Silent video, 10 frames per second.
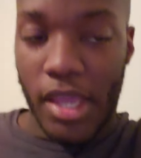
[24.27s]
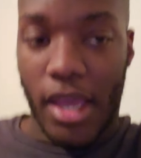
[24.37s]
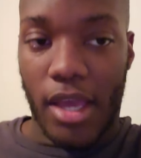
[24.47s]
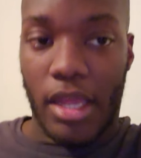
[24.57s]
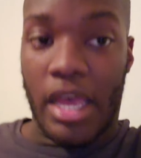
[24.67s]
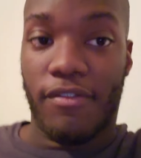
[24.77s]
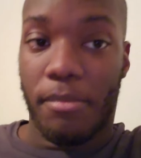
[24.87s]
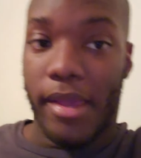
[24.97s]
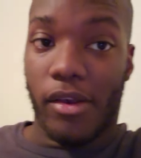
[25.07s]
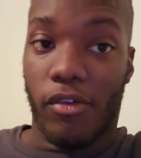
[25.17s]
I haven't
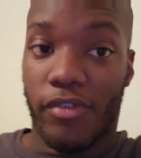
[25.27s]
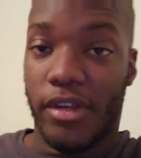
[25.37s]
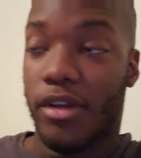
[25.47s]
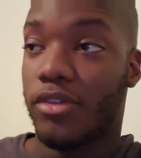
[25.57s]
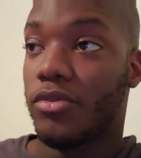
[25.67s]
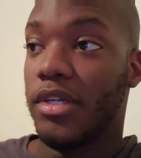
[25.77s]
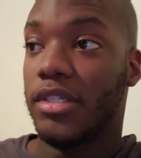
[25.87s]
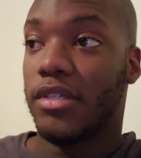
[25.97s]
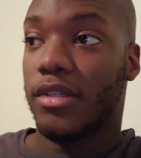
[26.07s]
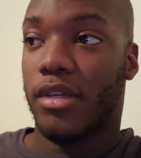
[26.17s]
made no videos
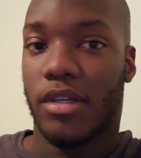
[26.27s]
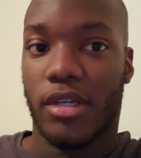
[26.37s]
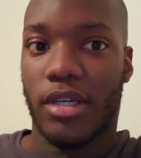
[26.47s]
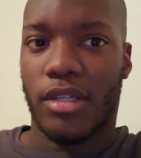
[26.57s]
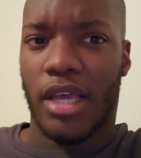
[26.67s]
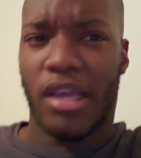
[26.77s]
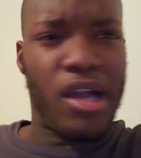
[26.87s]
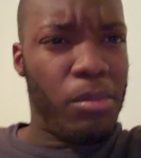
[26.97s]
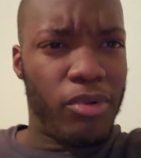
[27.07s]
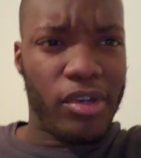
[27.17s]
recently in a good like
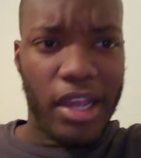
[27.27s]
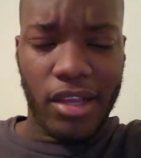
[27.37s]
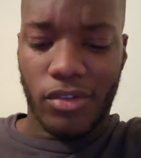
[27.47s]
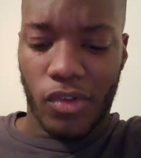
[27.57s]
couple of days,